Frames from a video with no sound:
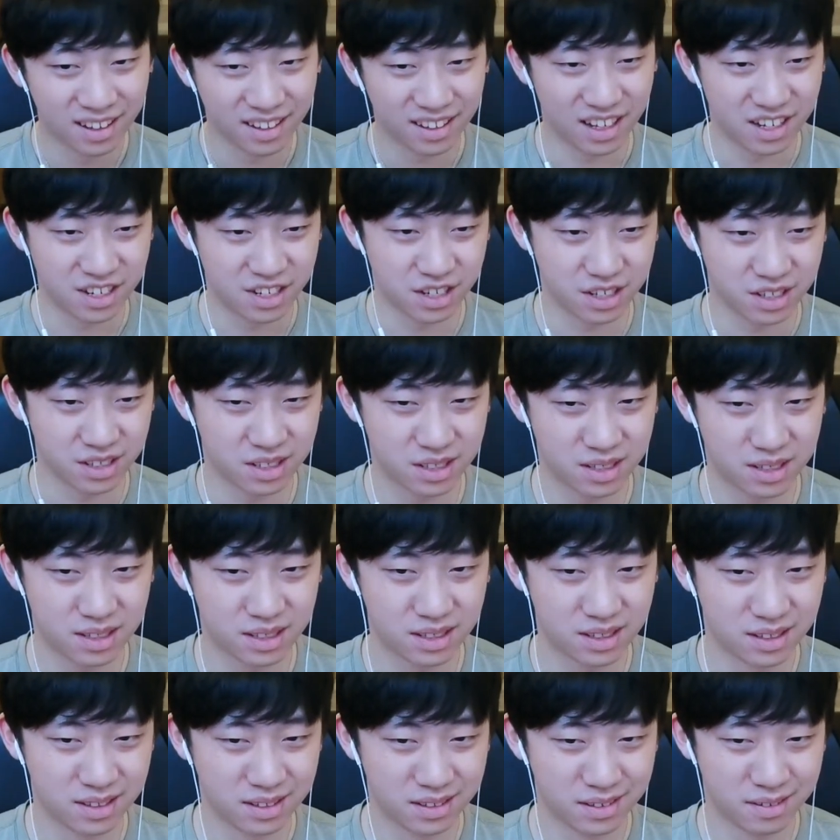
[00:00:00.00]
They just
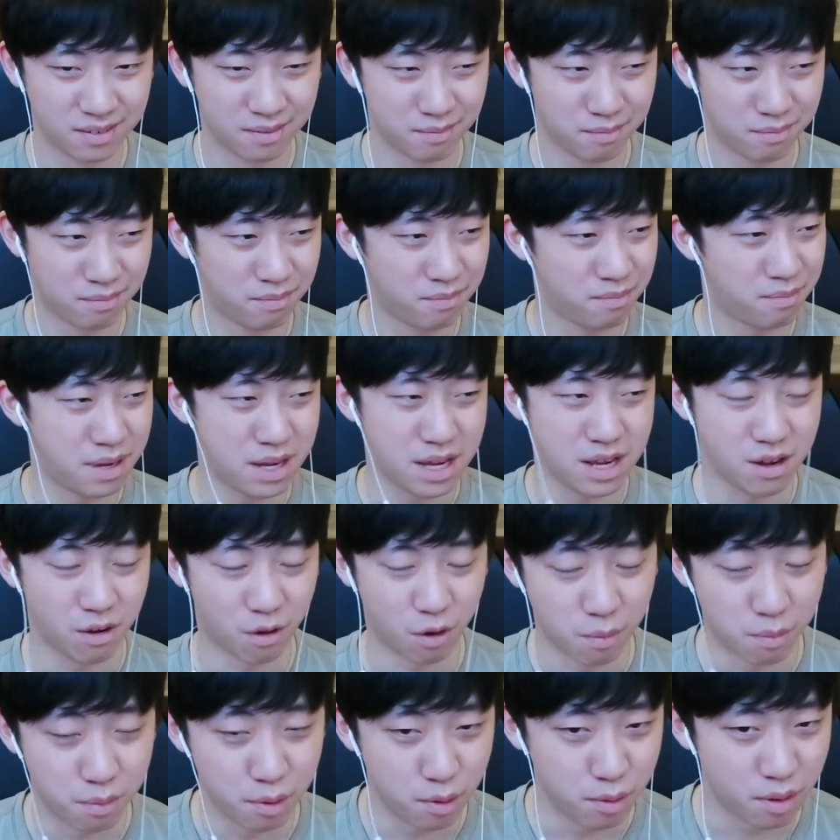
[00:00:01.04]
pee
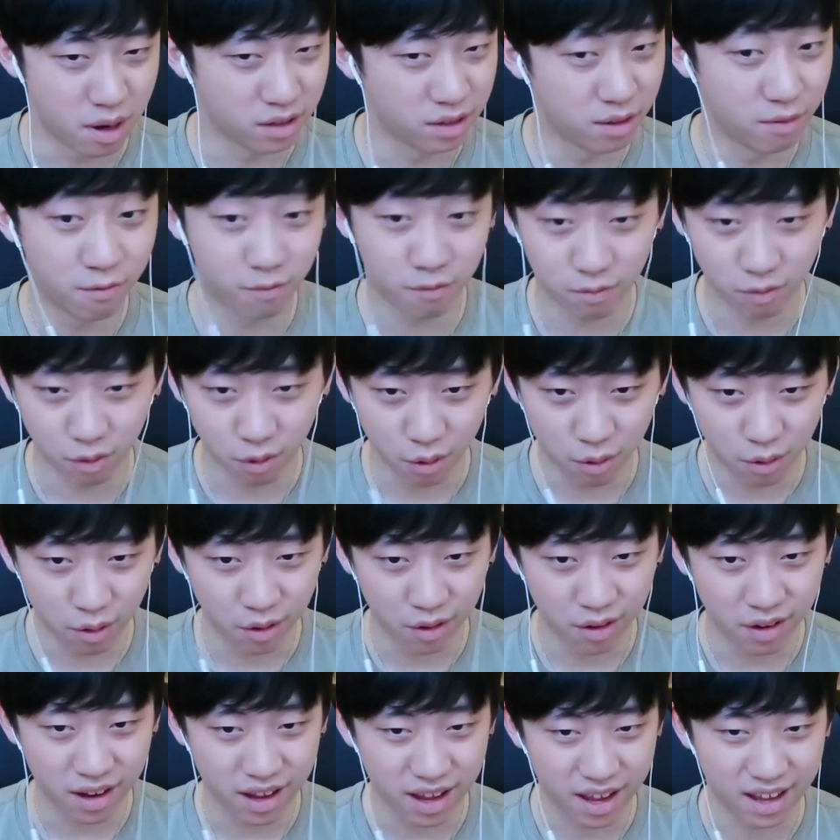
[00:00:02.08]
or poo on the
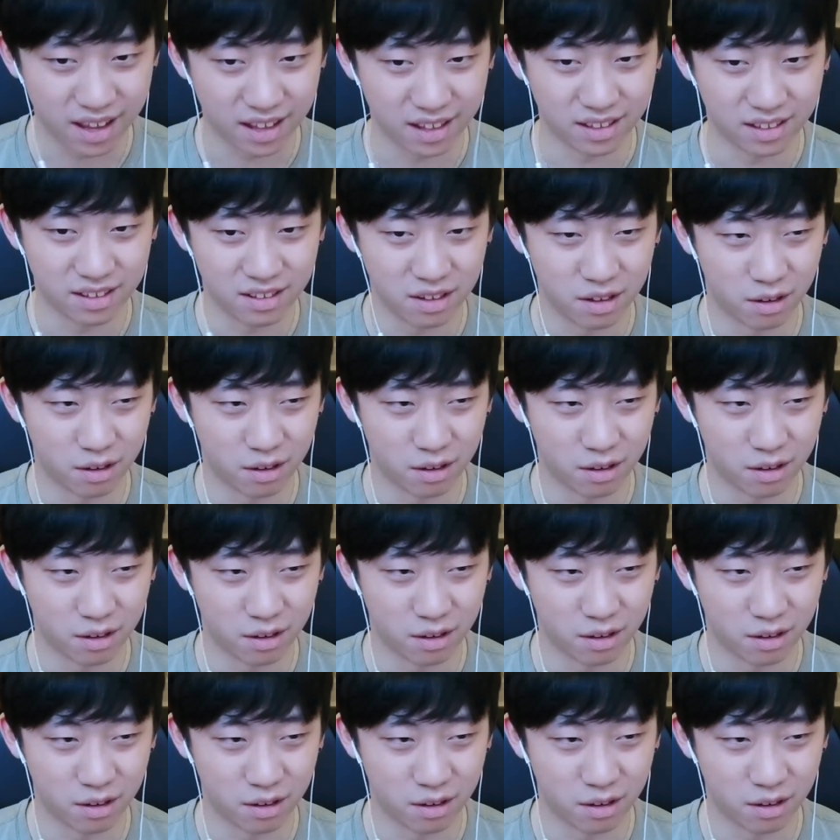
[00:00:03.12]
floor, and